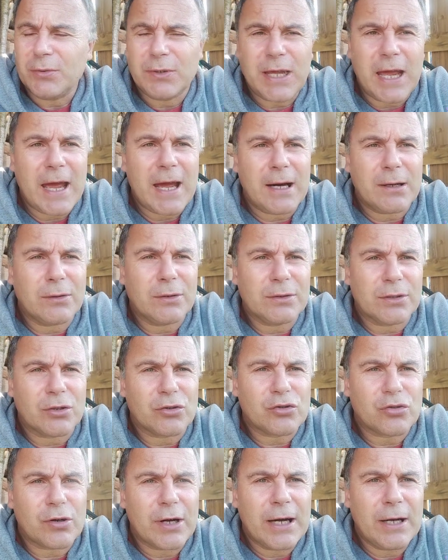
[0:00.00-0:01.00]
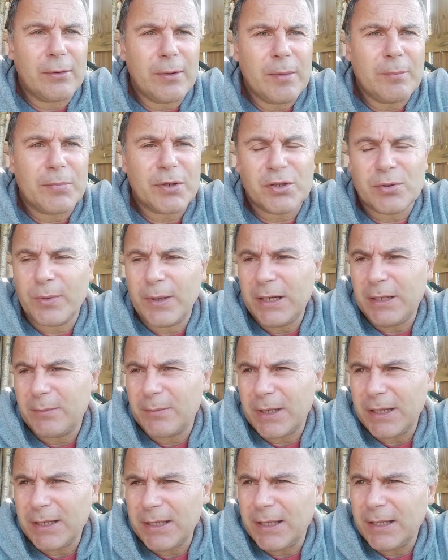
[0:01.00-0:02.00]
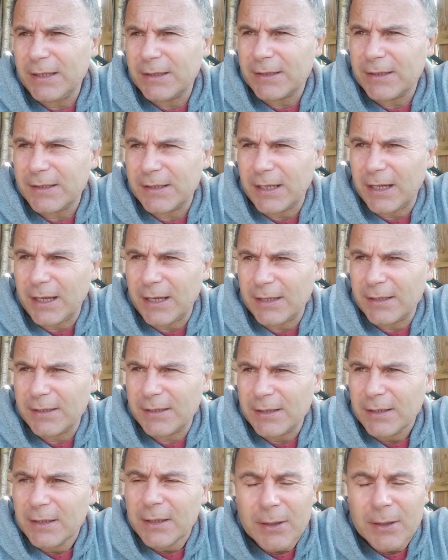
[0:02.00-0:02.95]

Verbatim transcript: get out on the trail in between making the sticks.